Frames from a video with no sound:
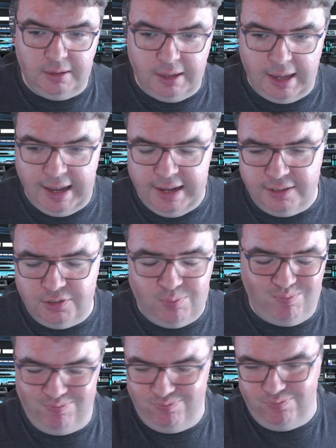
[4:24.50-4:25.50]
And
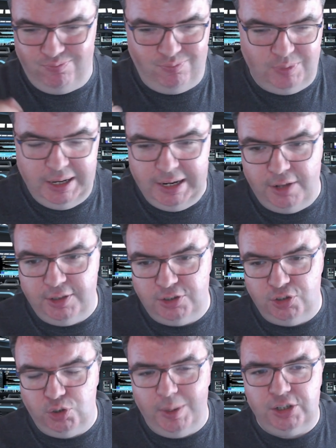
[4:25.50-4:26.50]
they get out of the
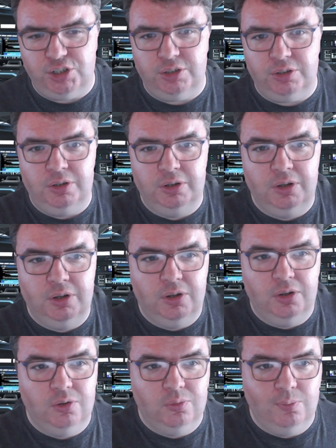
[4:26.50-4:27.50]
situation.
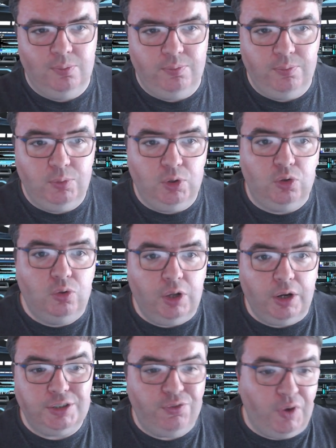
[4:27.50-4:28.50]

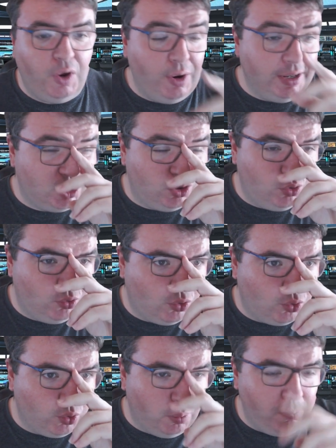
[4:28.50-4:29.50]
There's various
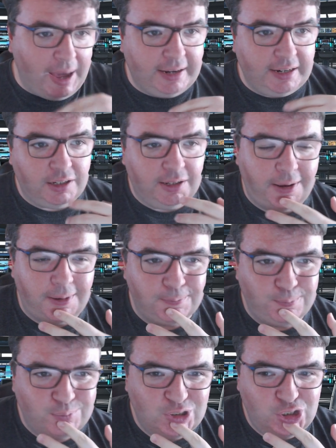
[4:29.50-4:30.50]
dramatic
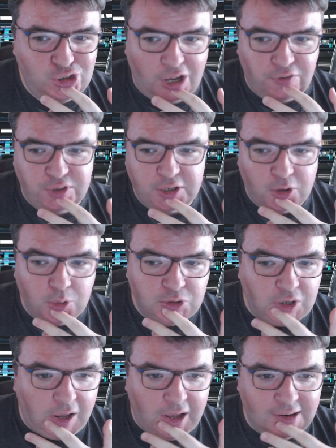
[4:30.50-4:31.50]
stuff that goes
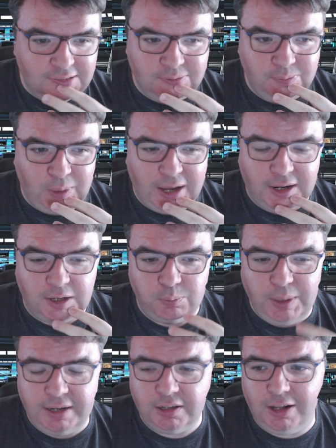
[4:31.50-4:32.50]
on back on
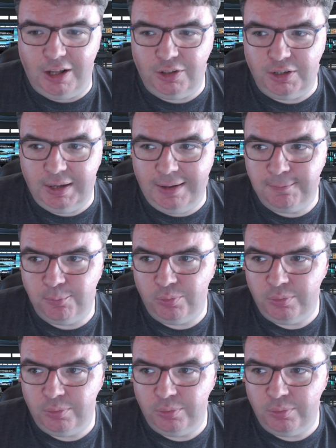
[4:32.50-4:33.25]
Beta Colony